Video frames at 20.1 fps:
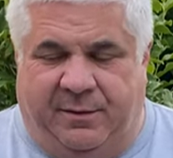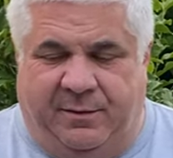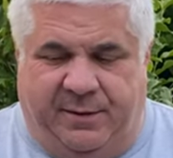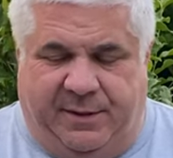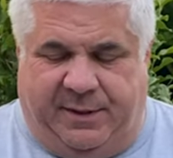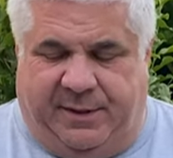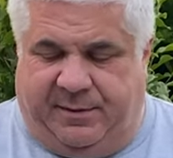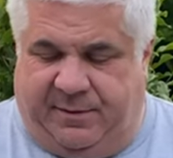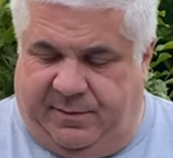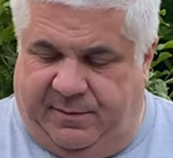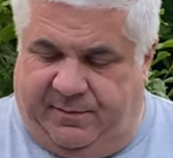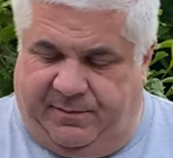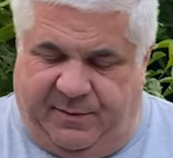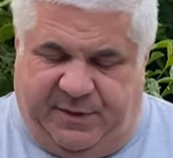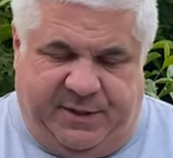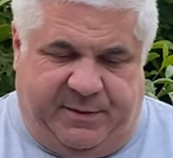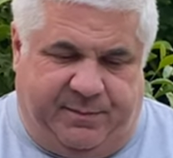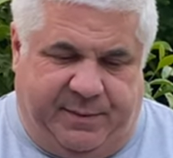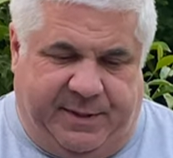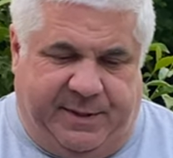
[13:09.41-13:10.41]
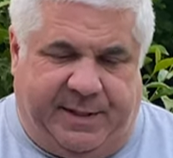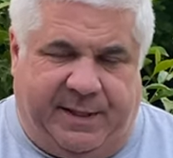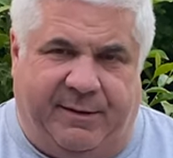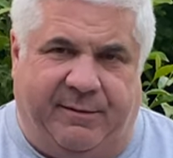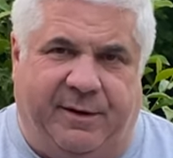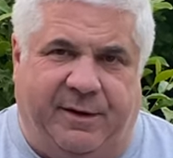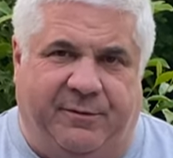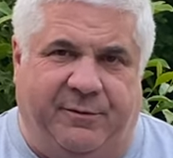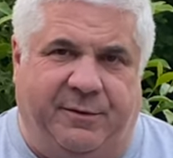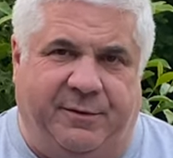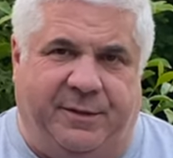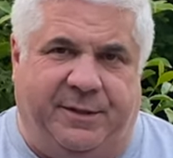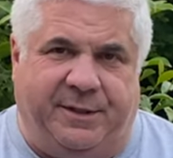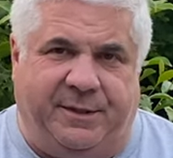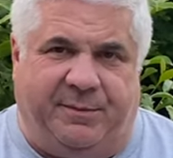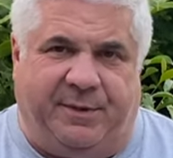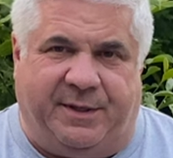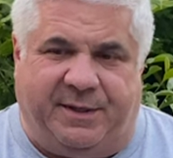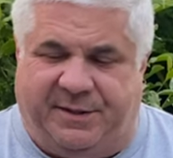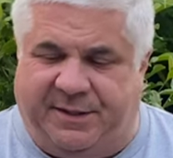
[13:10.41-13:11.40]
You know, spin that around real good
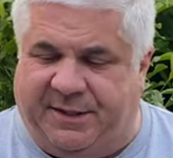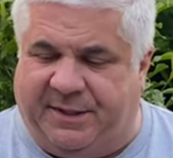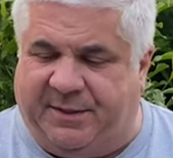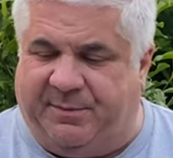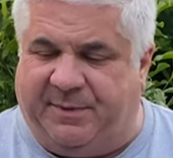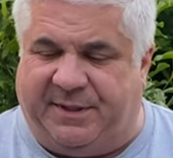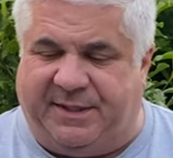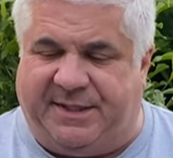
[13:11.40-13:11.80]
because this has been